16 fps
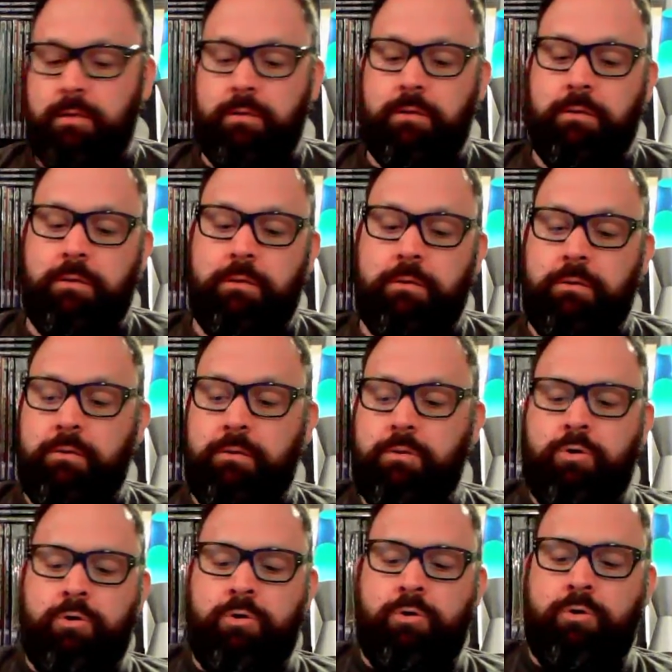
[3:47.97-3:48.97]

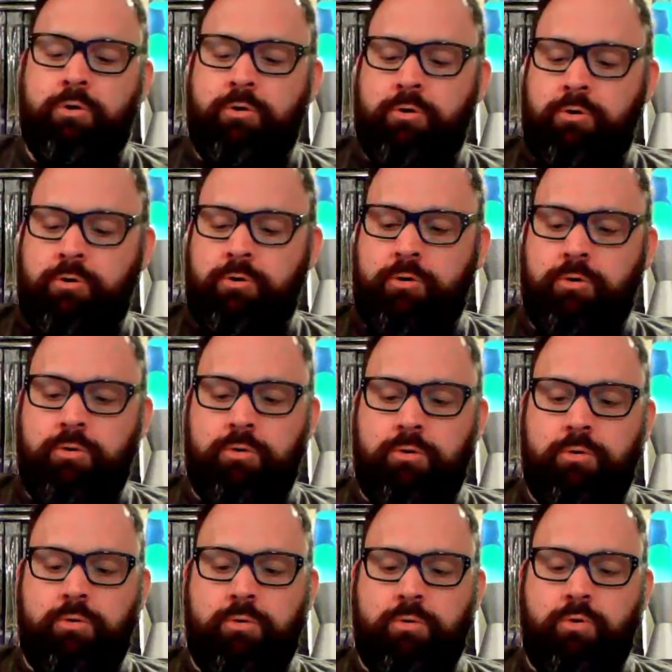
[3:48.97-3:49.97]

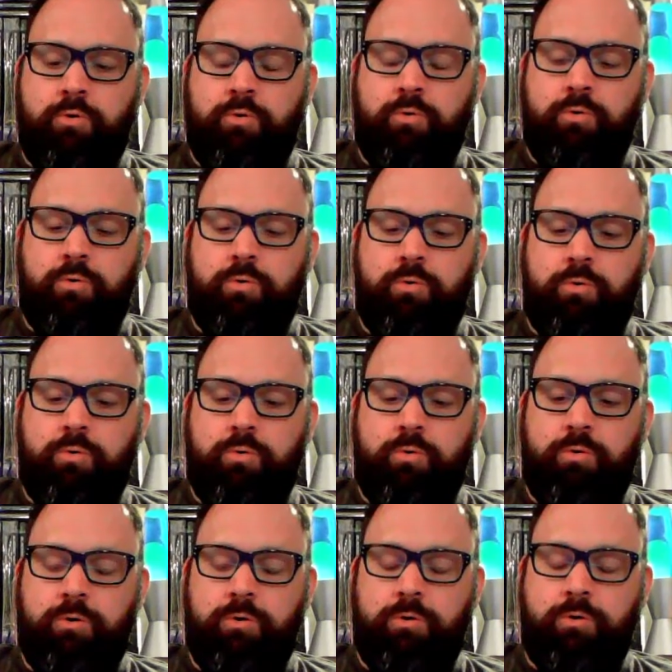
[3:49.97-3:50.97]

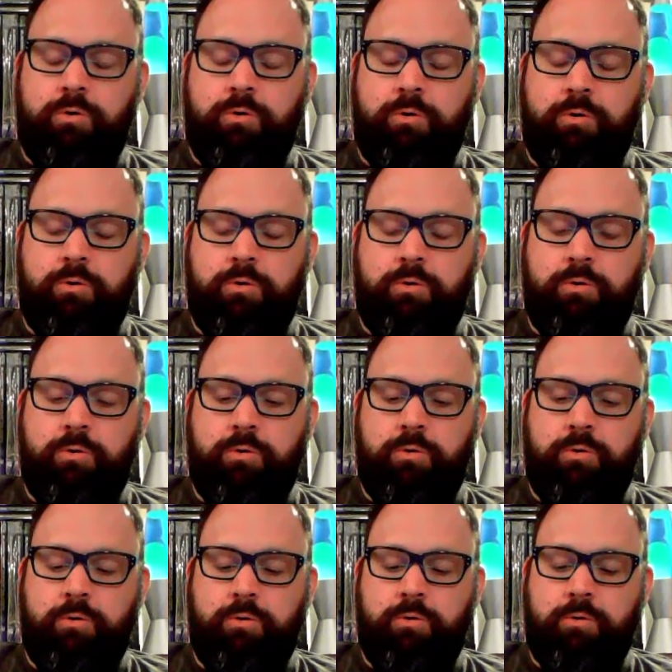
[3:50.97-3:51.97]

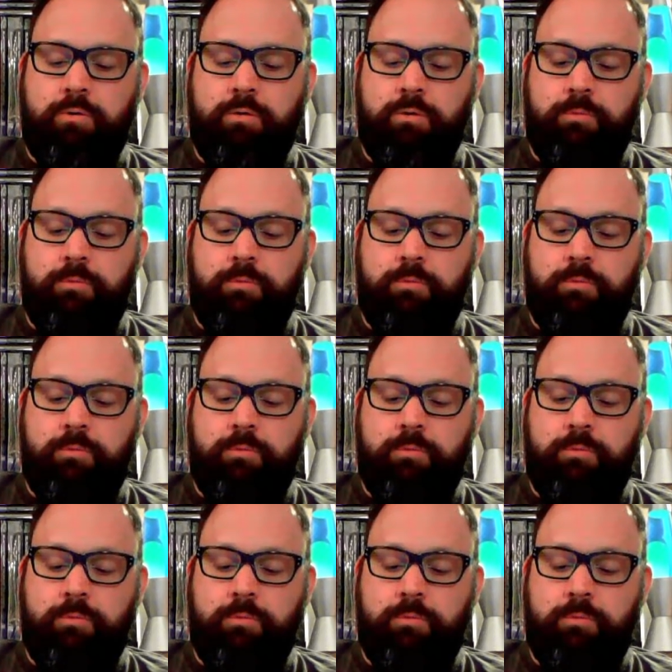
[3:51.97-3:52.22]
No one is speaking in this clip.